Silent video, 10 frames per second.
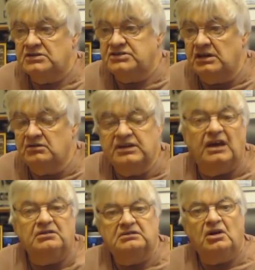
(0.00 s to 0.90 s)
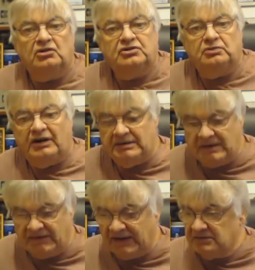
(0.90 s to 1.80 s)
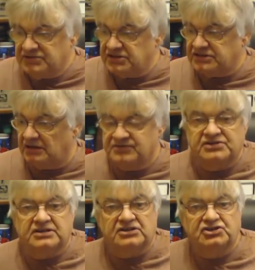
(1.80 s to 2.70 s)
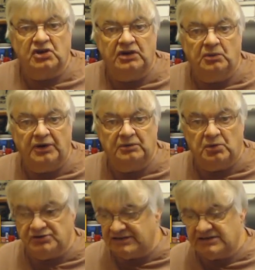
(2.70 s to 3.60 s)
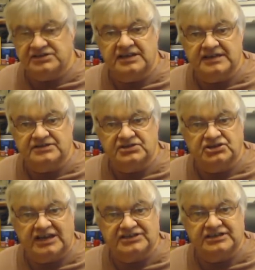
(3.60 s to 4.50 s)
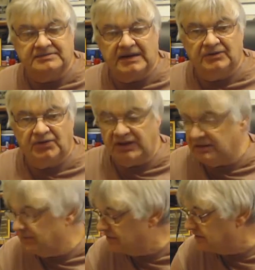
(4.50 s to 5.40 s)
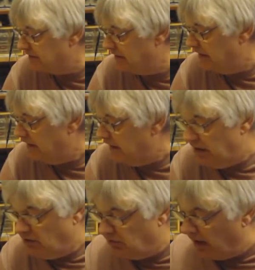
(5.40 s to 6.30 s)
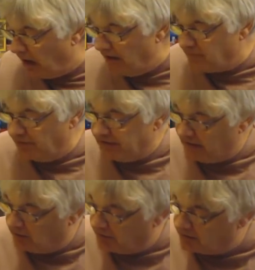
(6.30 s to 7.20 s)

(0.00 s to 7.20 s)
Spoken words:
So yeah, not to worry about that. I was just going to show you what it was. As I say, it's a chassis mount thing. But right, I've got to get on.